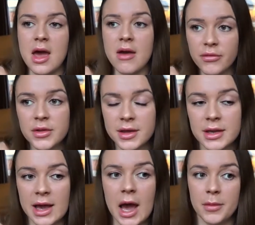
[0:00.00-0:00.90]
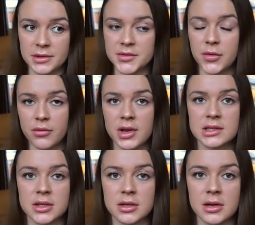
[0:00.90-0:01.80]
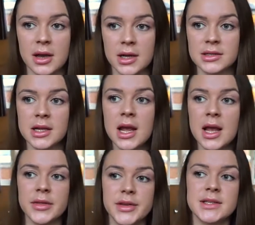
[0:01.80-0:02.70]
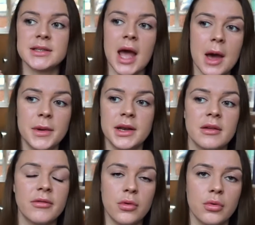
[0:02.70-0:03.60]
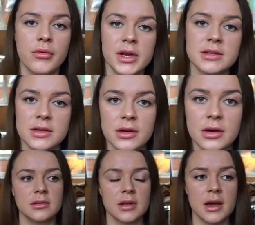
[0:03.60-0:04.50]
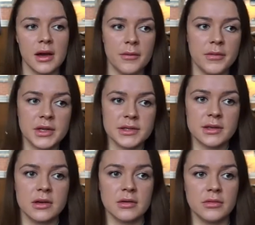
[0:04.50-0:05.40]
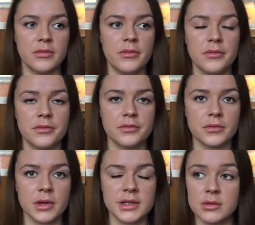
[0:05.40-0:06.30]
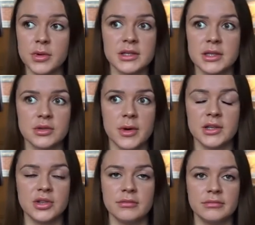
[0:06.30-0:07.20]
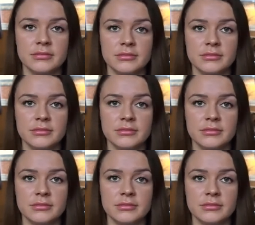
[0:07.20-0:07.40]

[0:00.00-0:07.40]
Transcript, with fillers: Everything happens for a reason, and this is happening for a reason. Yeah, it's a it's a weird situation.